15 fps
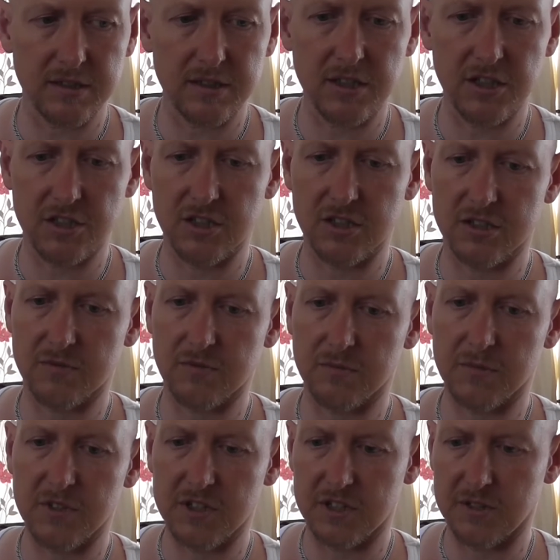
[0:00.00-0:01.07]
this is
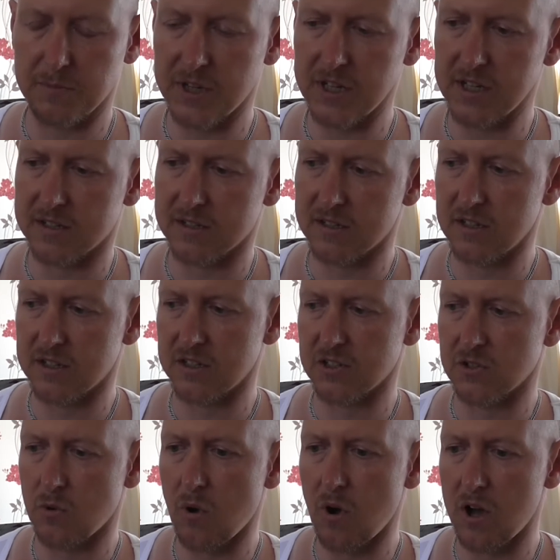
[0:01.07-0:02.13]
peace, this is
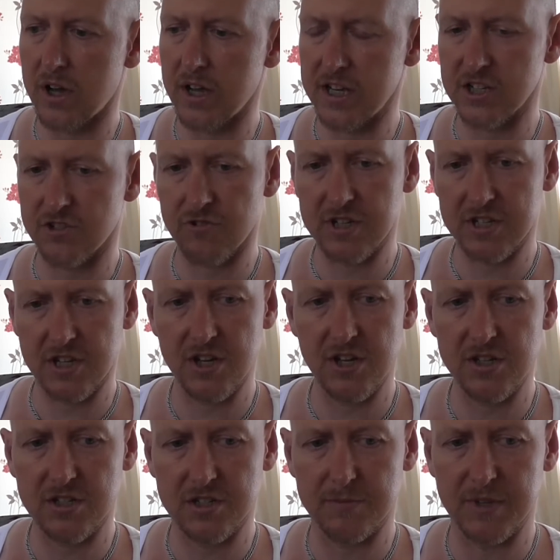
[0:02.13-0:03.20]
quiet, it's
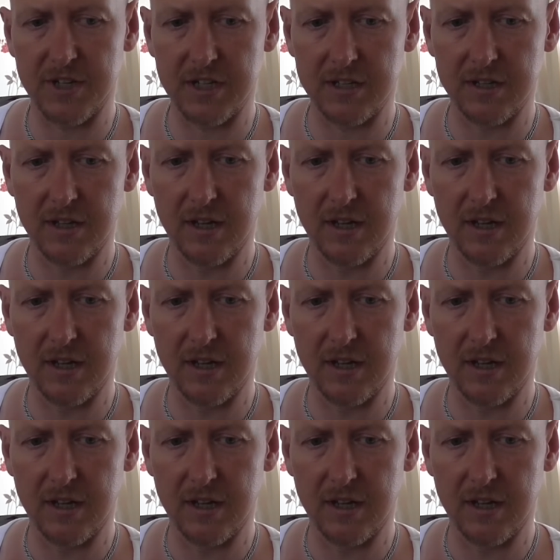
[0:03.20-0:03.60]
returned to me.